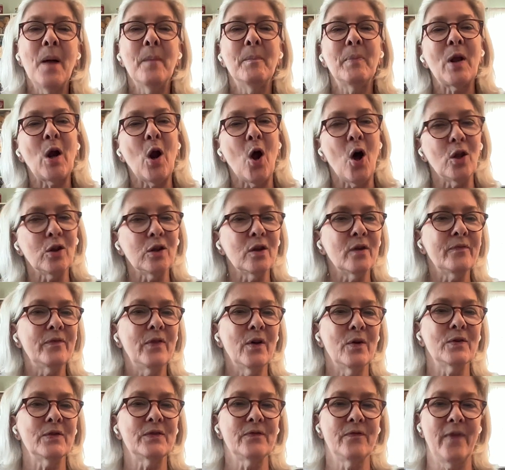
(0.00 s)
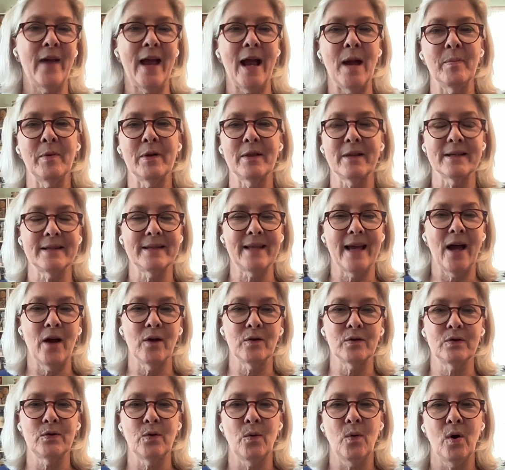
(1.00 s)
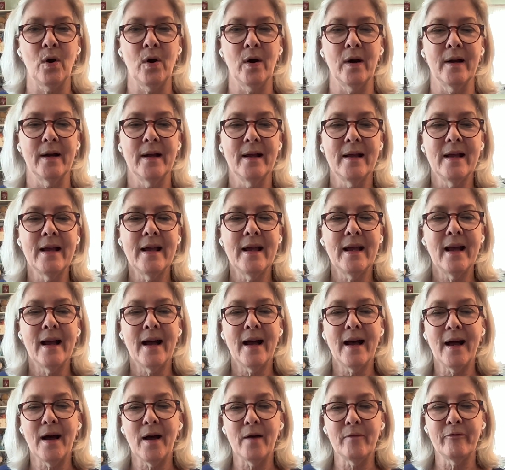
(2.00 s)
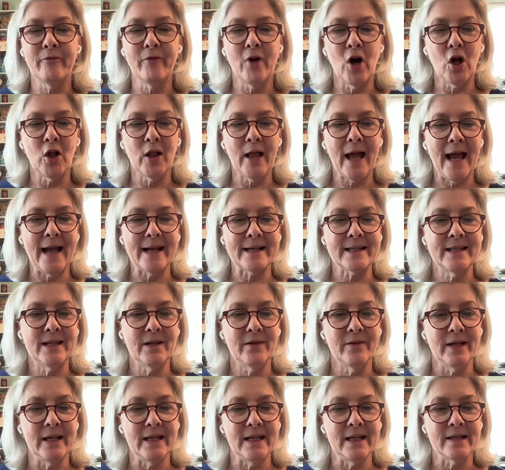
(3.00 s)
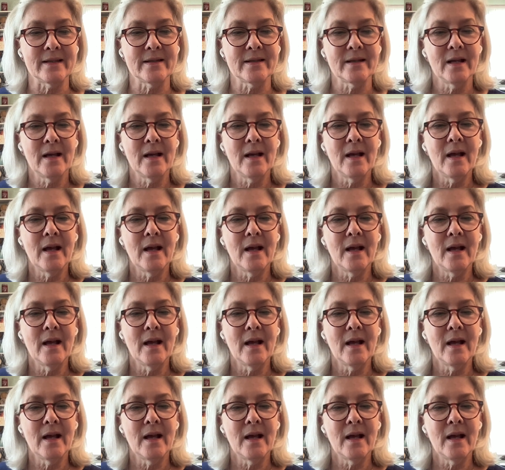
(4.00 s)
But all of those fabulous outdoor fall activities.